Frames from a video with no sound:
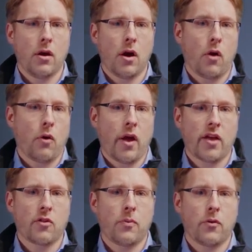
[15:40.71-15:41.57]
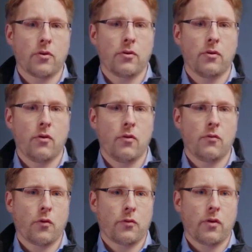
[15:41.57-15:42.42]
our expert
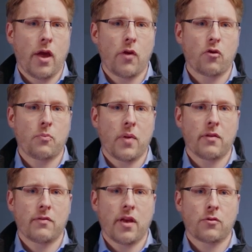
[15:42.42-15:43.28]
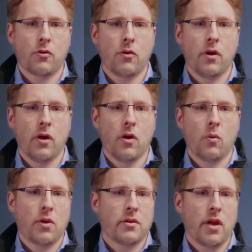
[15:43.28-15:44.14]
for the aerospace sector,
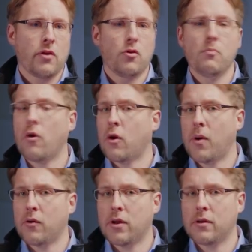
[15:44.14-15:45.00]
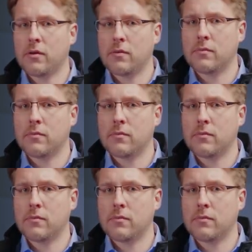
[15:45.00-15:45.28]
will tell you more about it.